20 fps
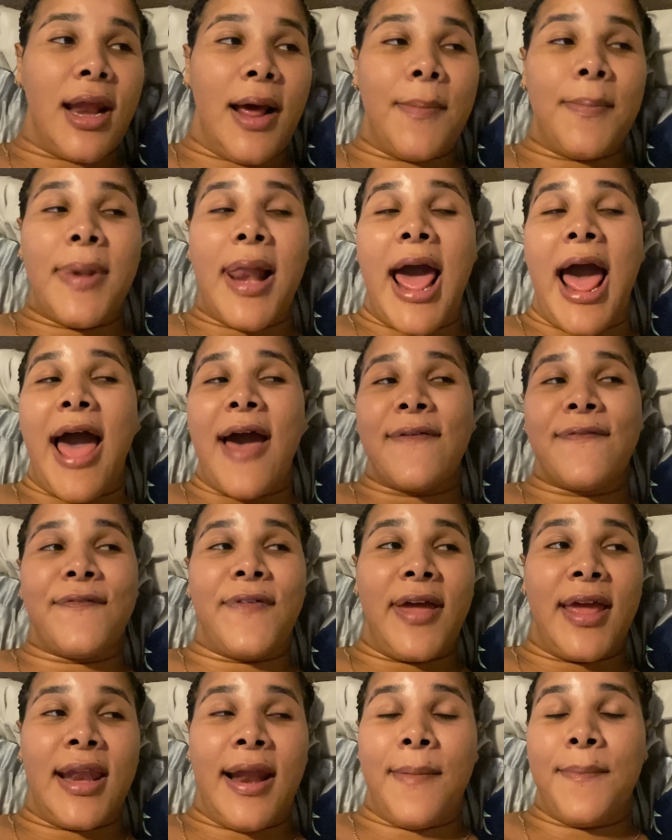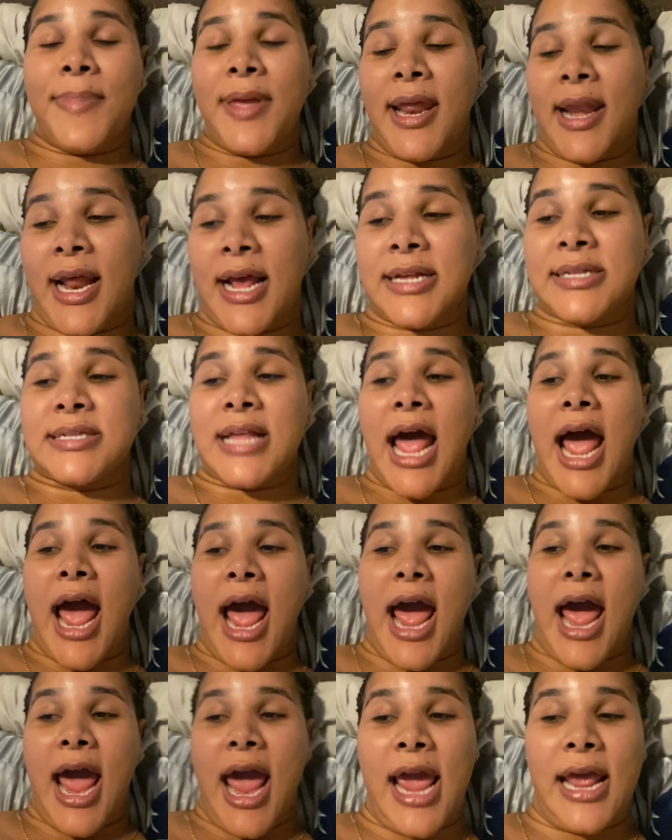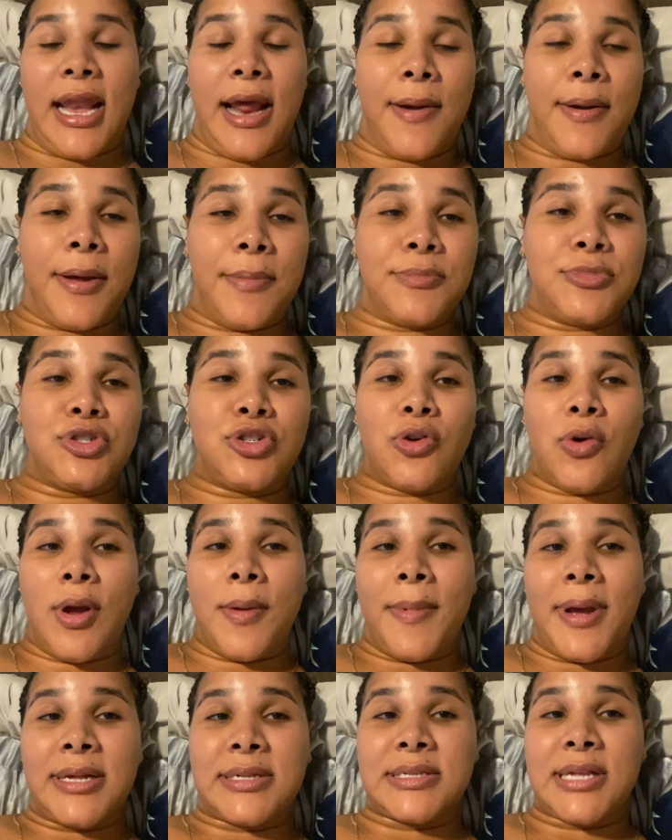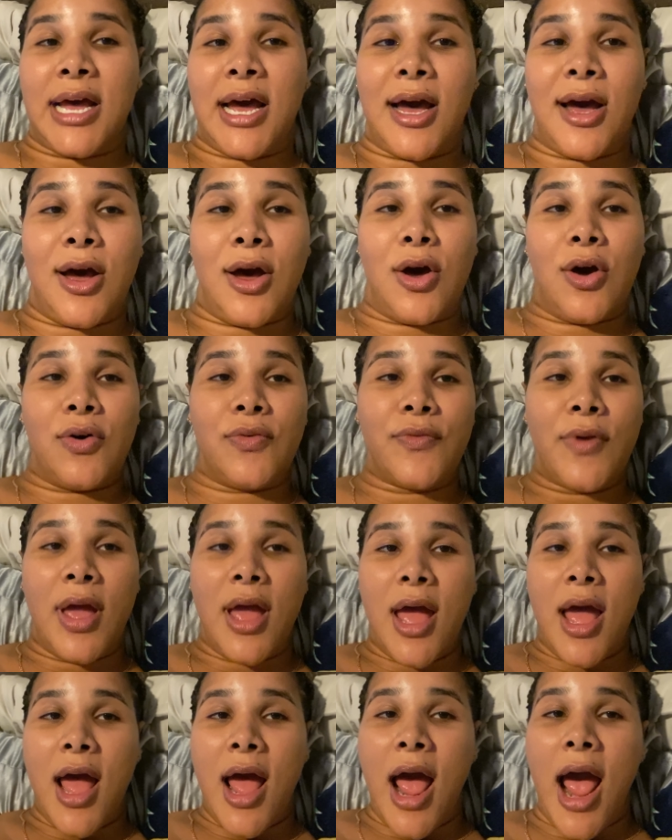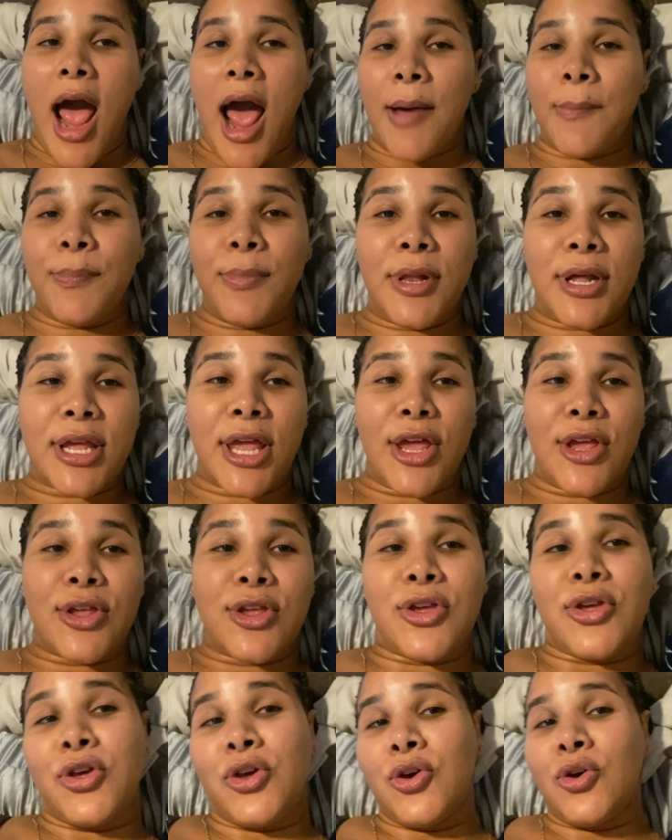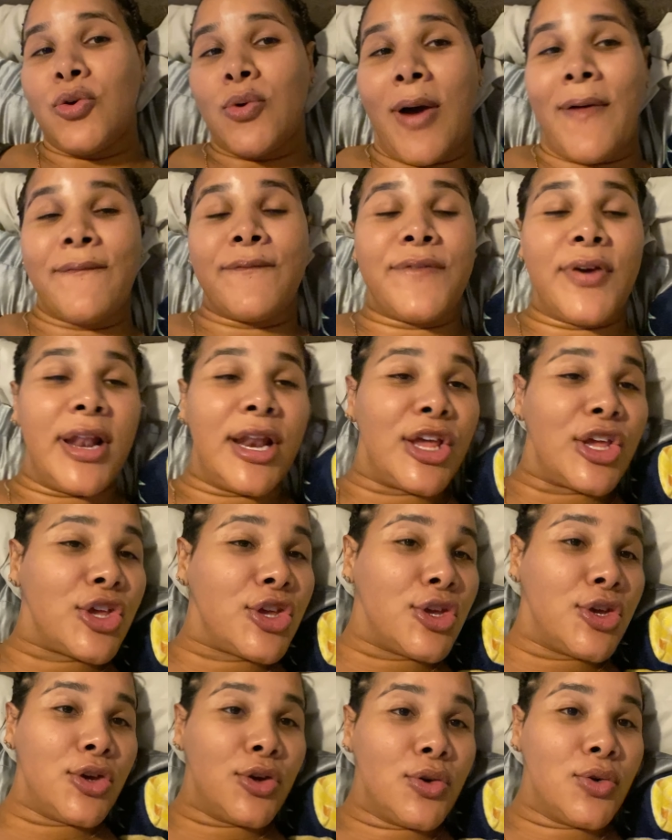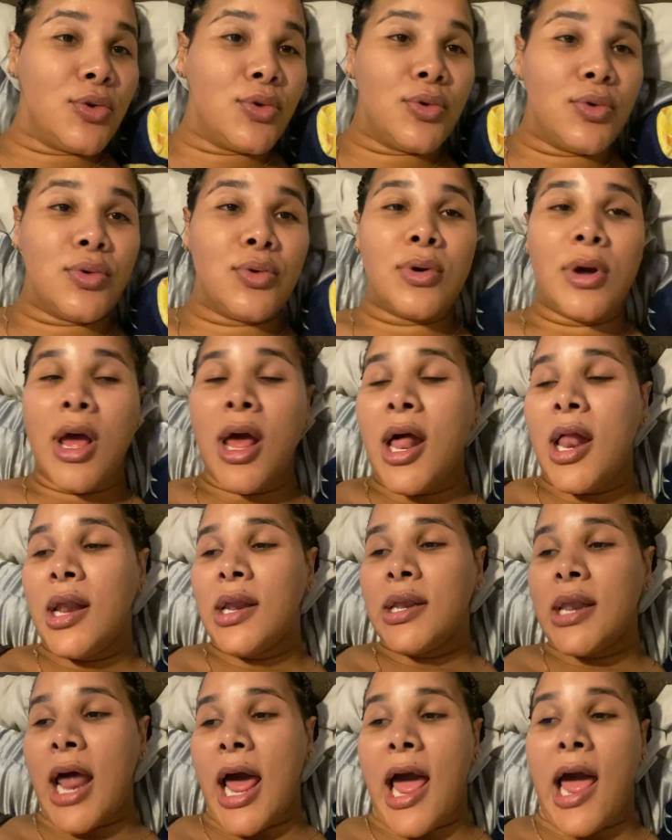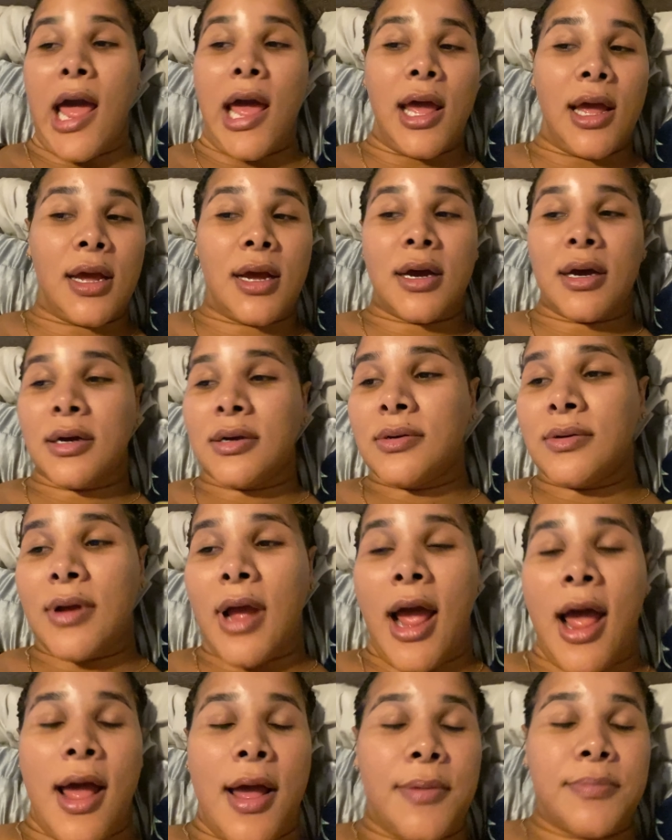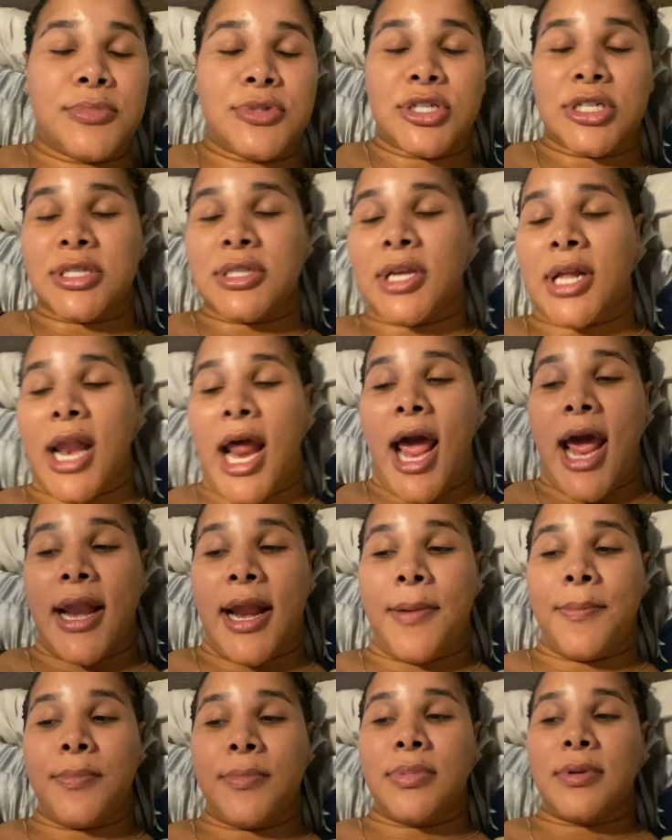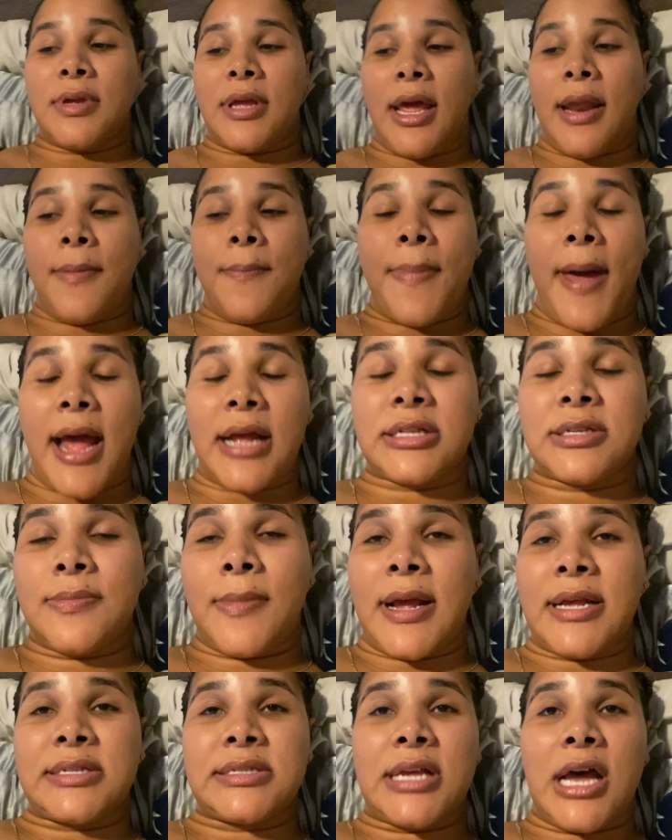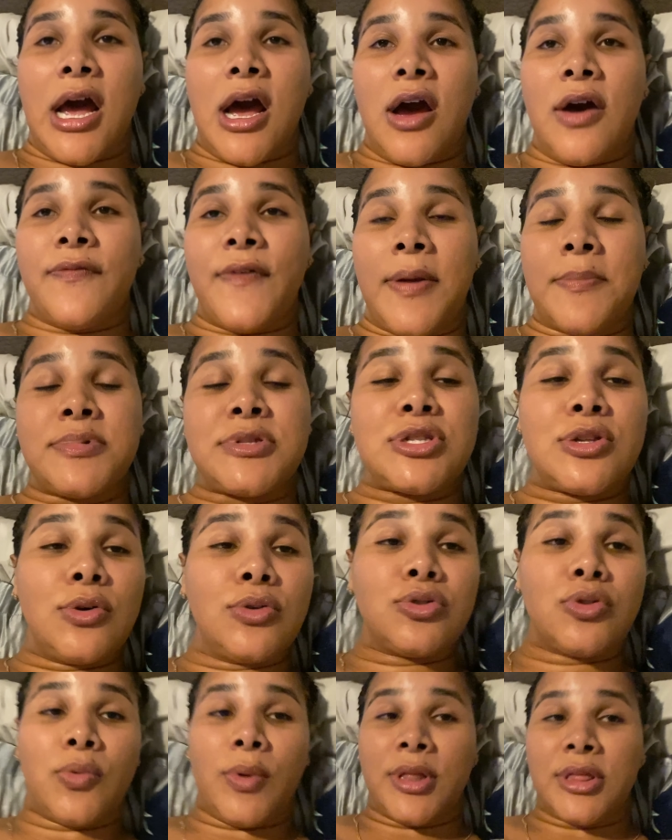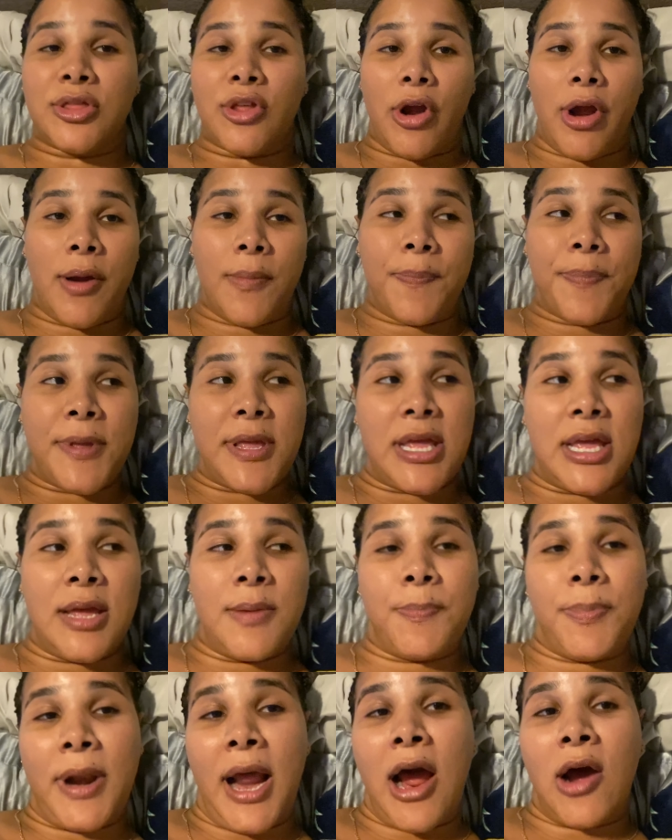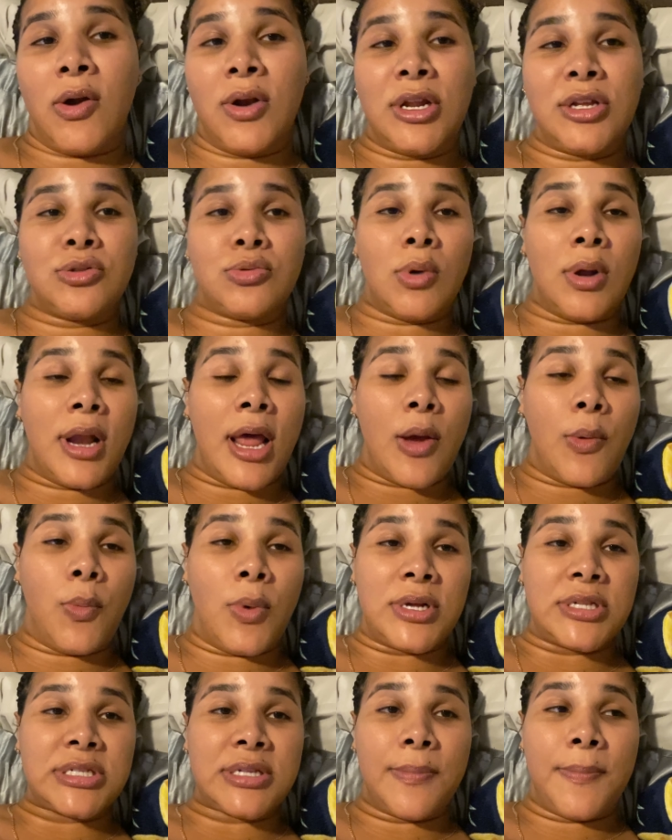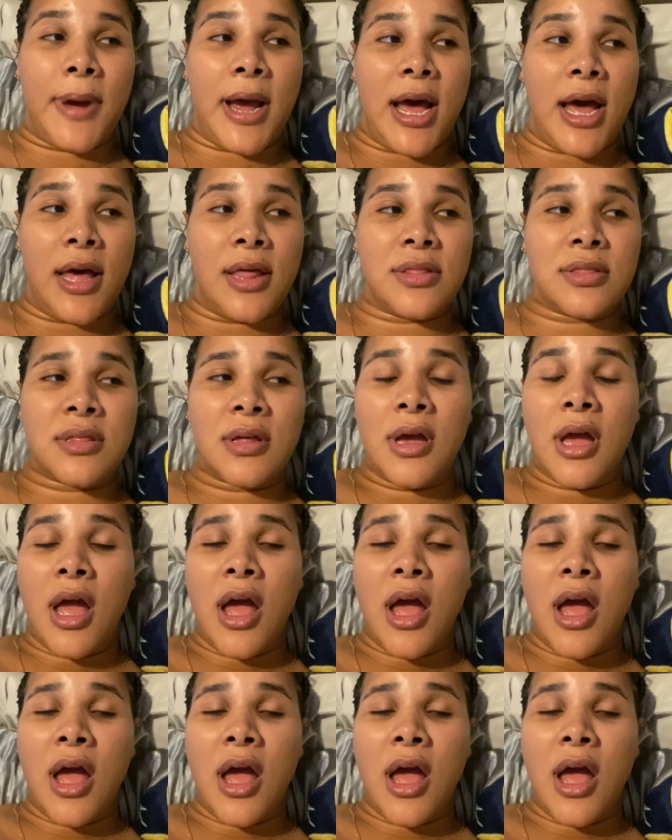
I'm laughing. I'm being outside, and I'm enjoying myself. I'm looking cute. I'm feeling cute. Like, I'm just glad I'm getting back to myself. I'm still doing therapy, but I only do it like once a month